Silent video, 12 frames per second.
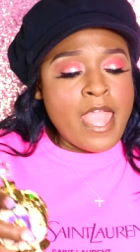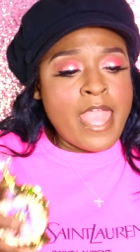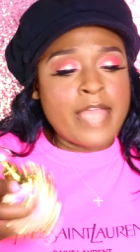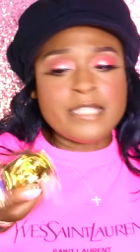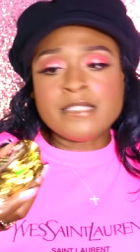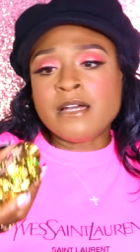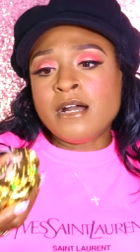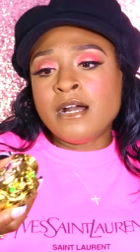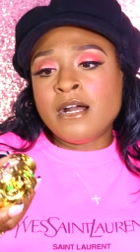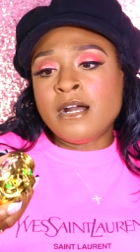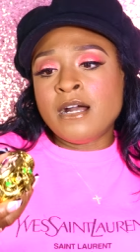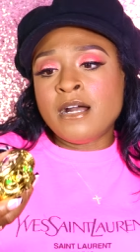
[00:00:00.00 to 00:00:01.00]
and
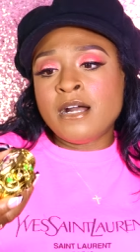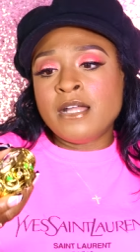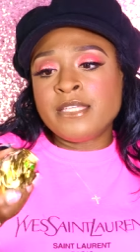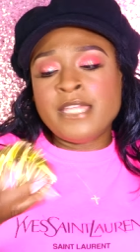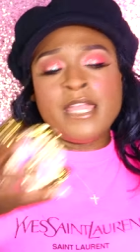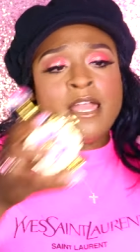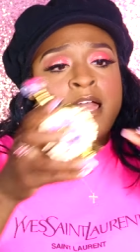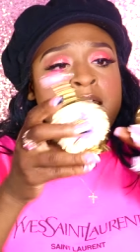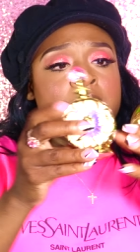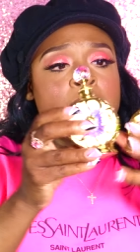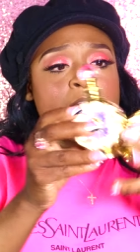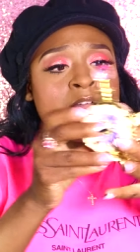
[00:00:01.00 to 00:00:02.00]
uh,
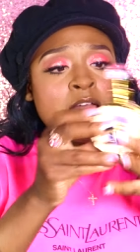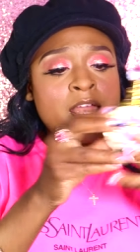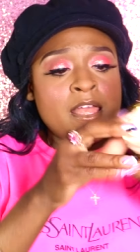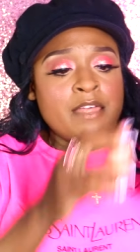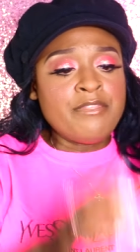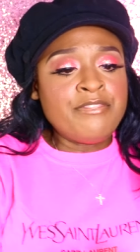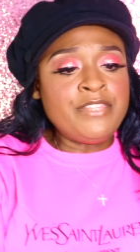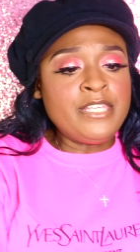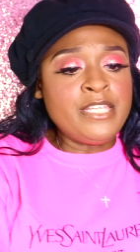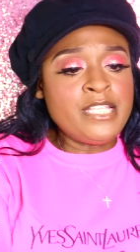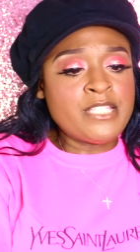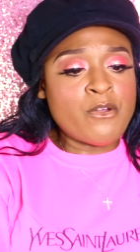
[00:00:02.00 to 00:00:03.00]
yeah,
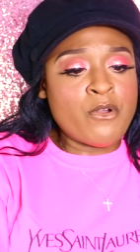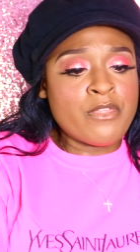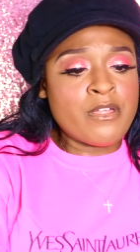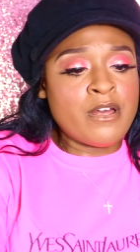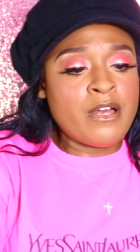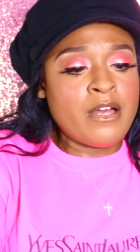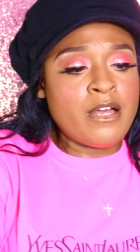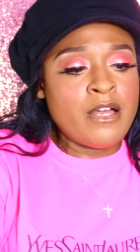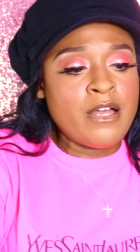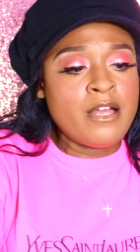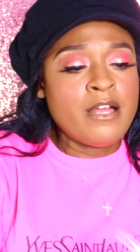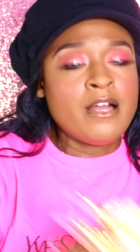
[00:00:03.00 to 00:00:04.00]
these are
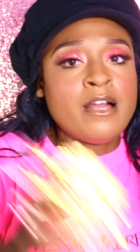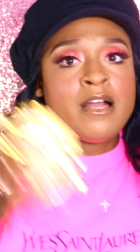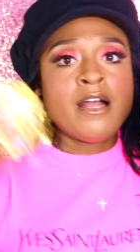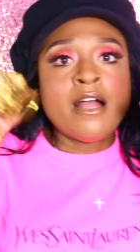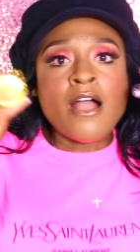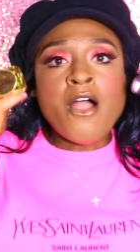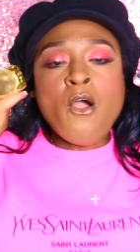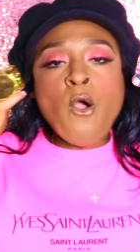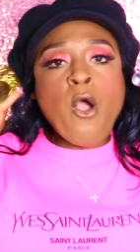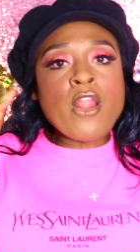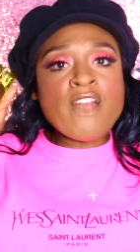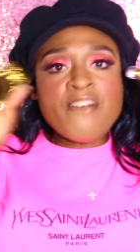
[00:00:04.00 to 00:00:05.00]
the,
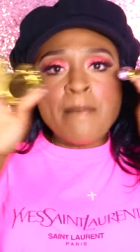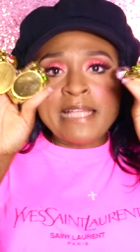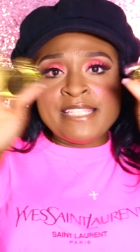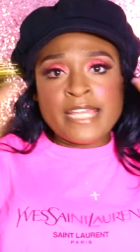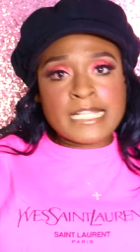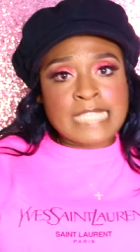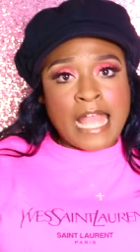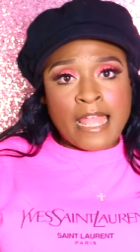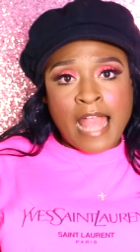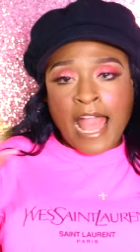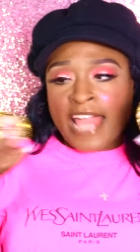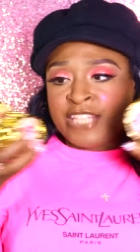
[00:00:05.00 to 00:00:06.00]
all over my
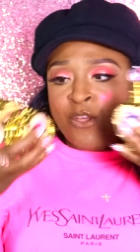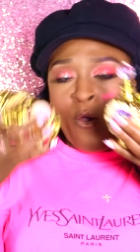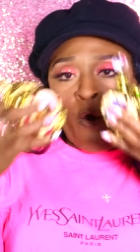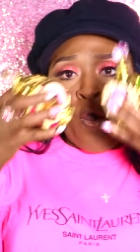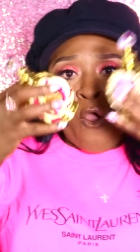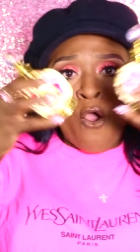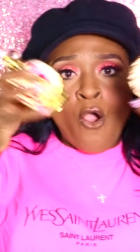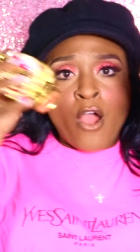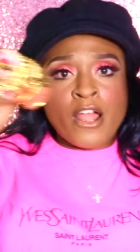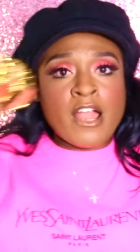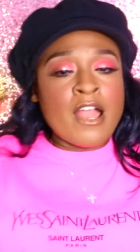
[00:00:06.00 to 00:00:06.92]
TikTok, guys. All,